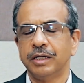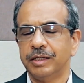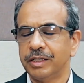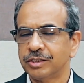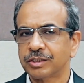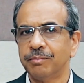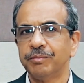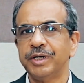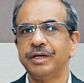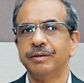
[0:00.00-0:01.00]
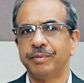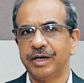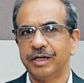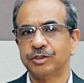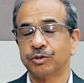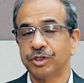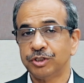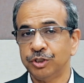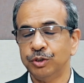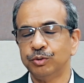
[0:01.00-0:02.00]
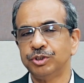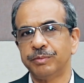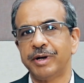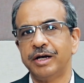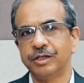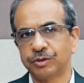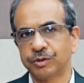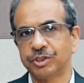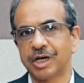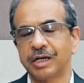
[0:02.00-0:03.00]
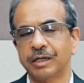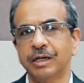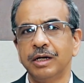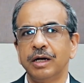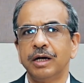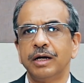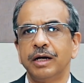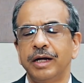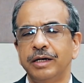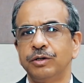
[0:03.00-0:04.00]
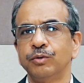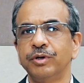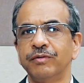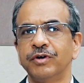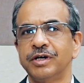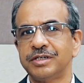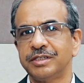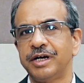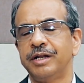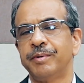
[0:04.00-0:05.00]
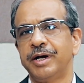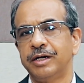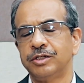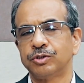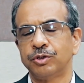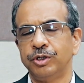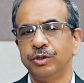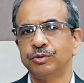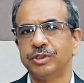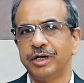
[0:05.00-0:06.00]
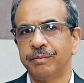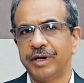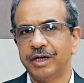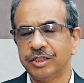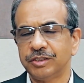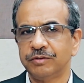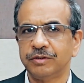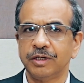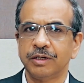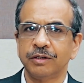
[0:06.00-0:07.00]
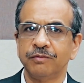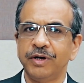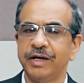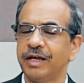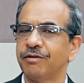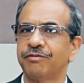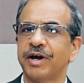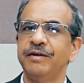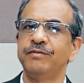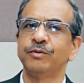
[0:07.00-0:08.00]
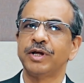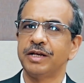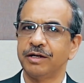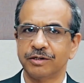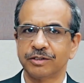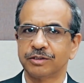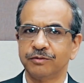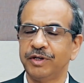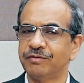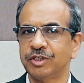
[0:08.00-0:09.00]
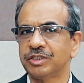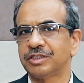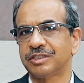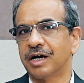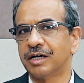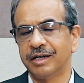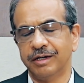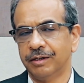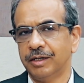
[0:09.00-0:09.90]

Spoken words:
There is complete dependence, or there is huge dependence on China. And to reverse that dependence or reduce that dependence will take 5 to 10 years. We have just started.